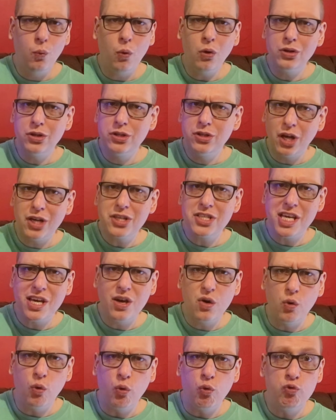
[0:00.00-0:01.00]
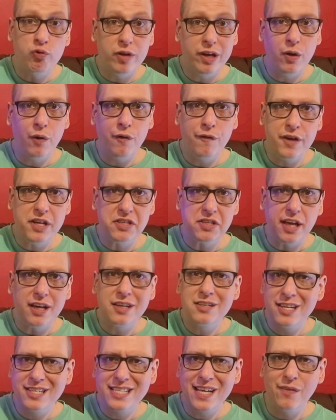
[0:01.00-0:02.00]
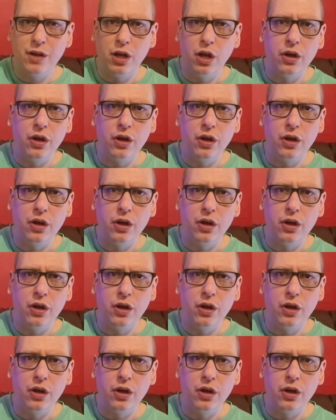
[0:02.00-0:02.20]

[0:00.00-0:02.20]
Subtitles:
what does he call real physics? Let's have a